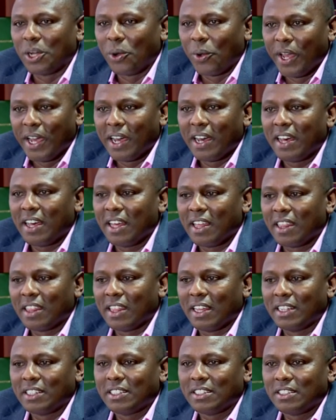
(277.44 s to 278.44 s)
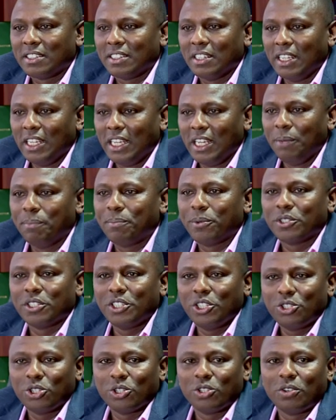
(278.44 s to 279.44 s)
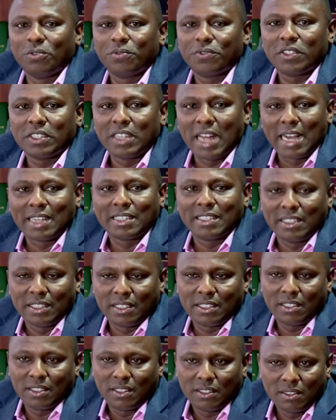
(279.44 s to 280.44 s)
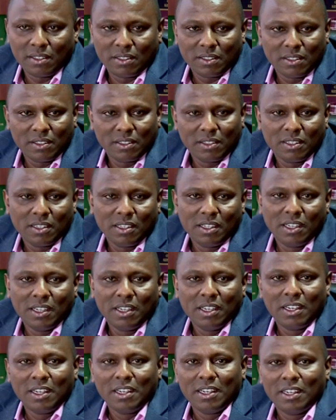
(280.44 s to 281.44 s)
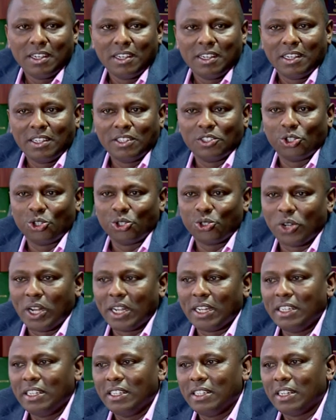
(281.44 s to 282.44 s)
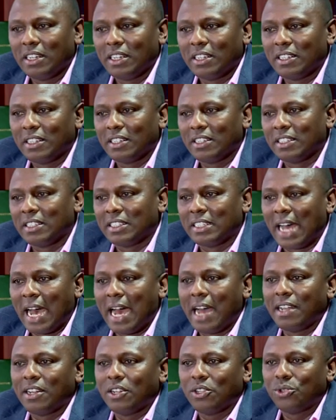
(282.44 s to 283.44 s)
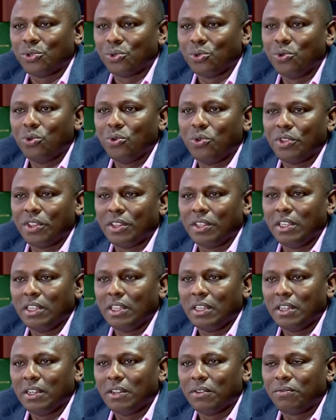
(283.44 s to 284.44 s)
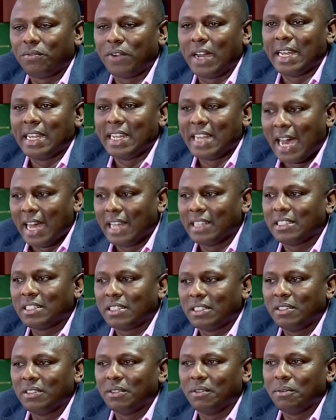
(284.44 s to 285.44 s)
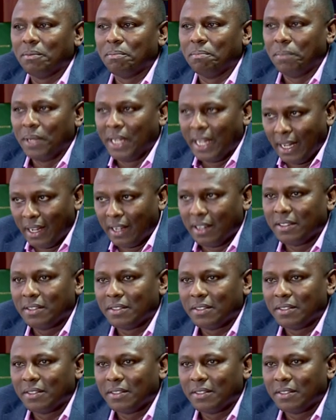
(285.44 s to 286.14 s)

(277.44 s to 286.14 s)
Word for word: aware, that imposition of taxes is usually done through the finance bill.